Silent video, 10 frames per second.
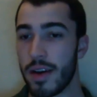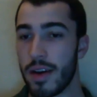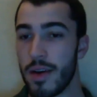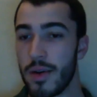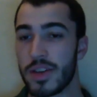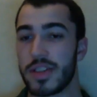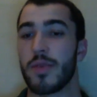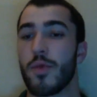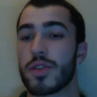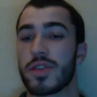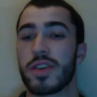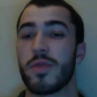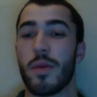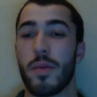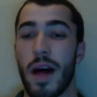With 1 steal,
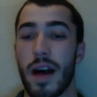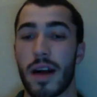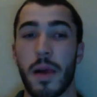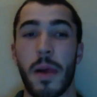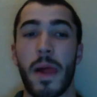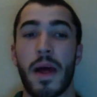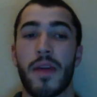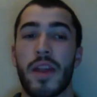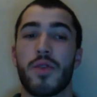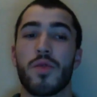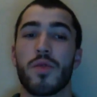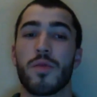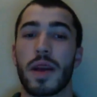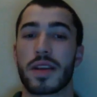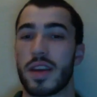1 block. Then you
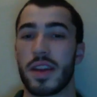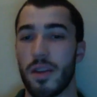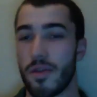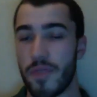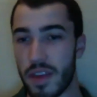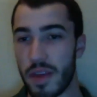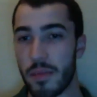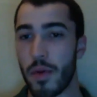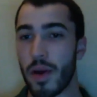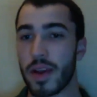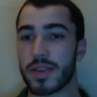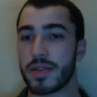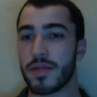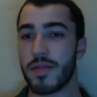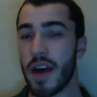mix in, 15 points,
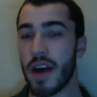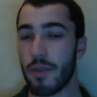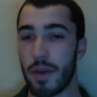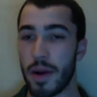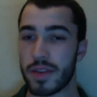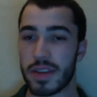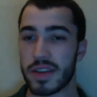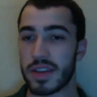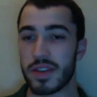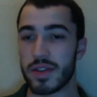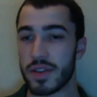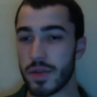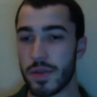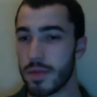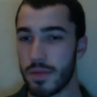5 rebounds, and an assist or 2.
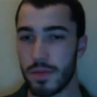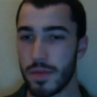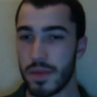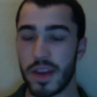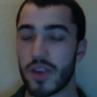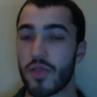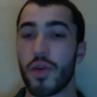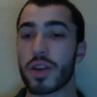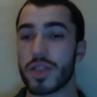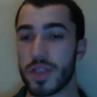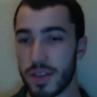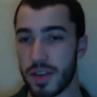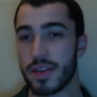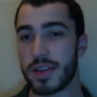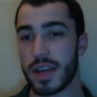He crushes
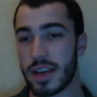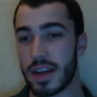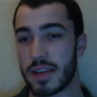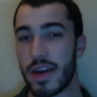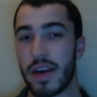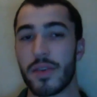6x value.